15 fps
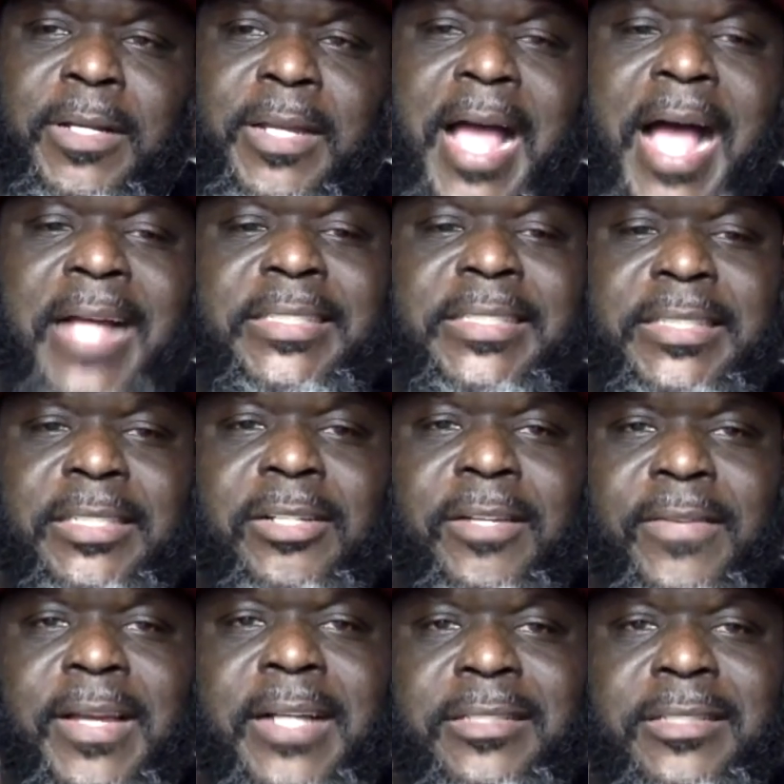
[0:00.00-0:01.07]
but I
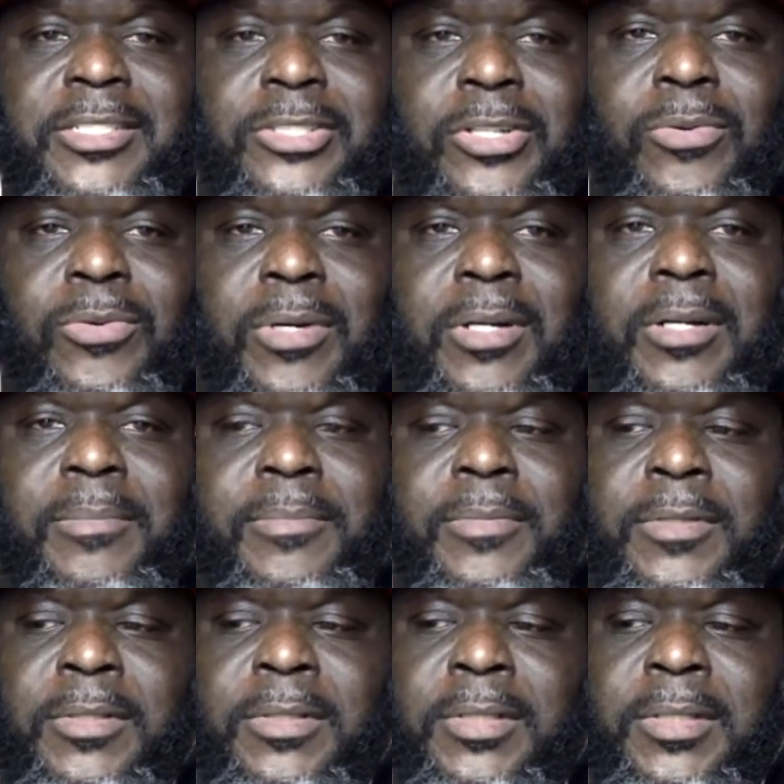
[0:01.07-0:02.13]
still have got to show
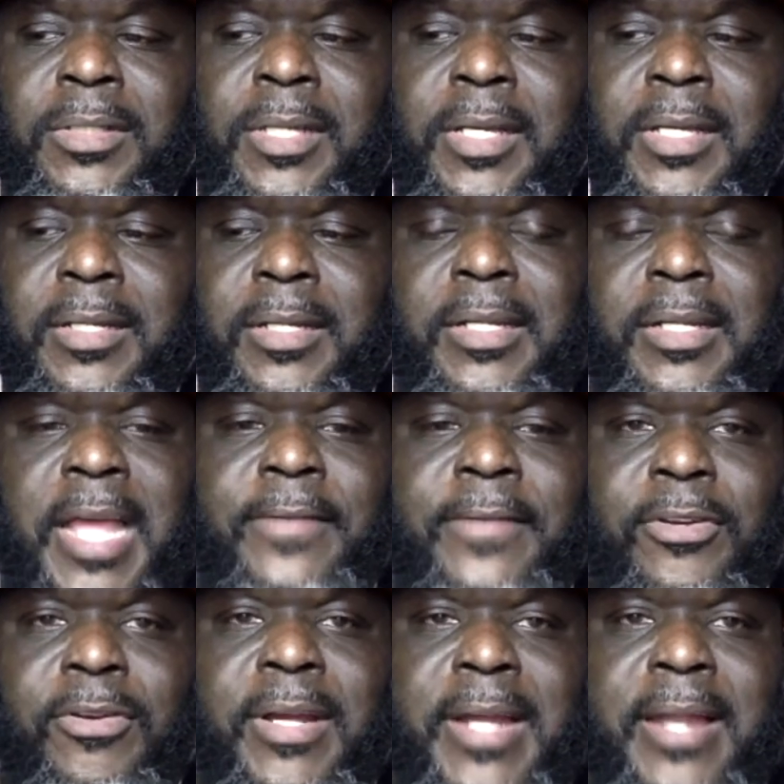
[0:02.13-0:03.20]
up and, and
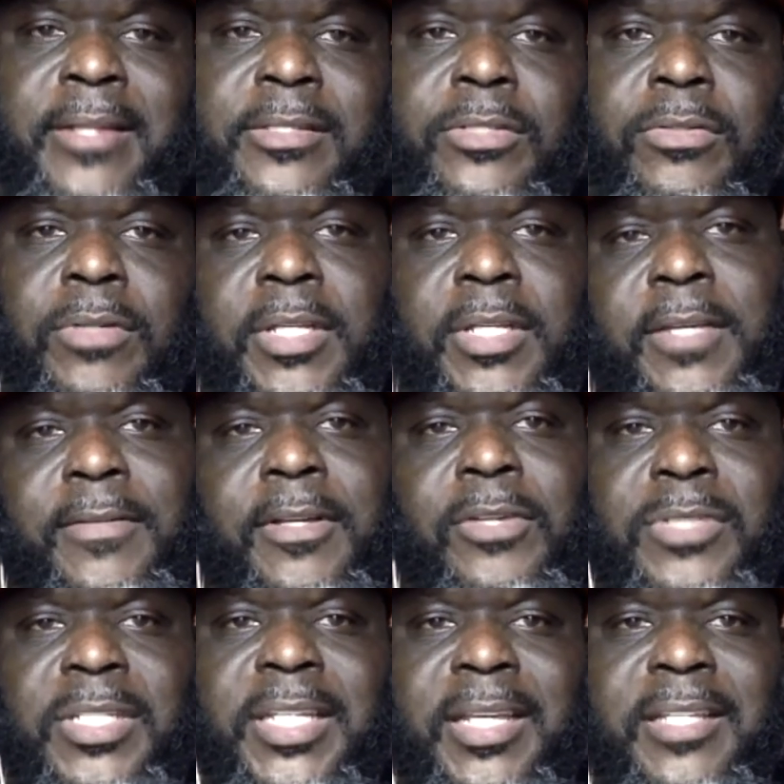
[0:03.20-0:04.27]
have a great attitude and
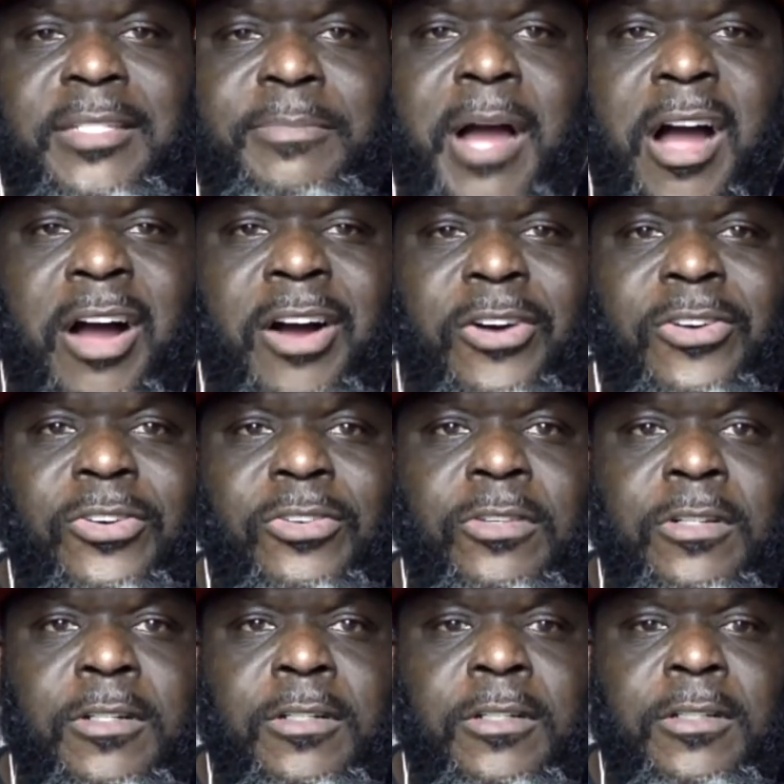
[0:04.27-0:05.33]
give those kids my
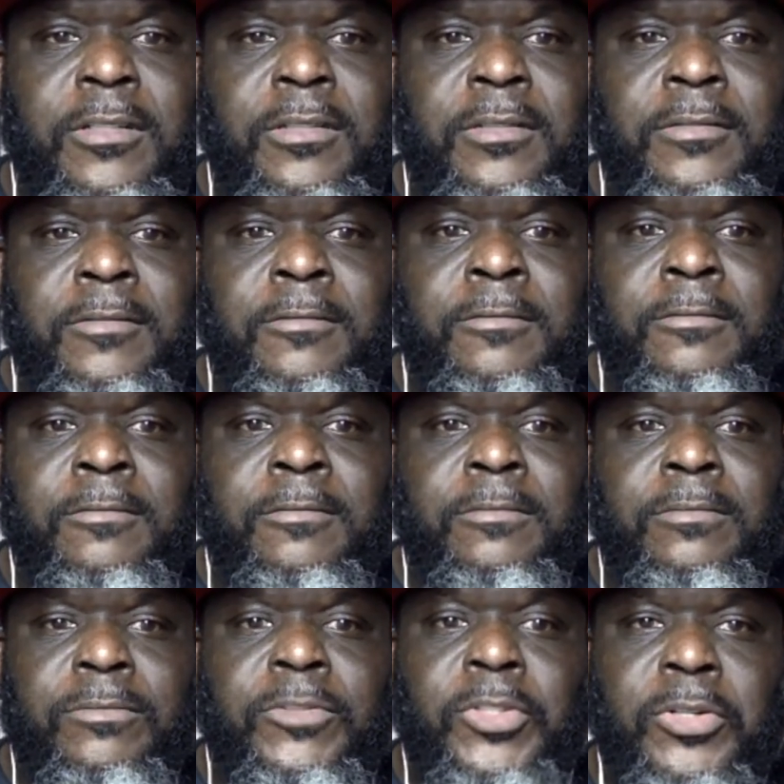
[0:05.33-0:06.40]
all. Yeah.
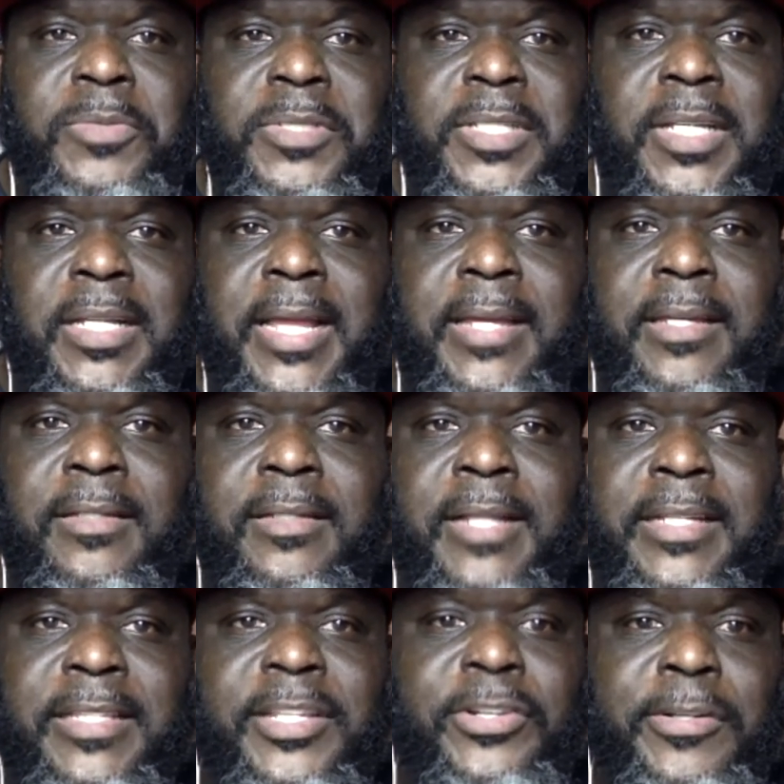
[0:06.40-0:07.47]
You know what I'm saying? Like
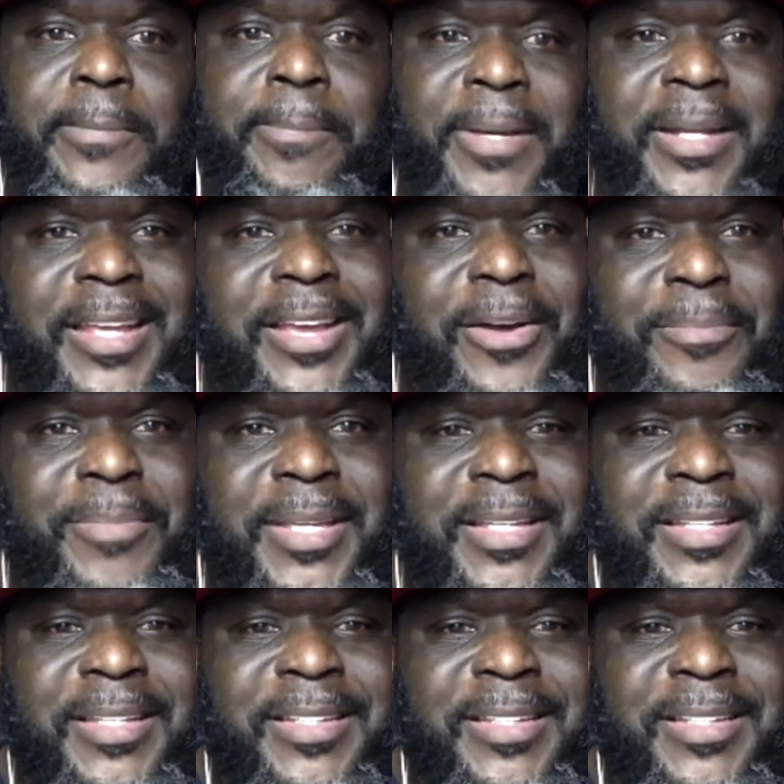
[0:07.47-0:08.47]
yeah, like they're depending on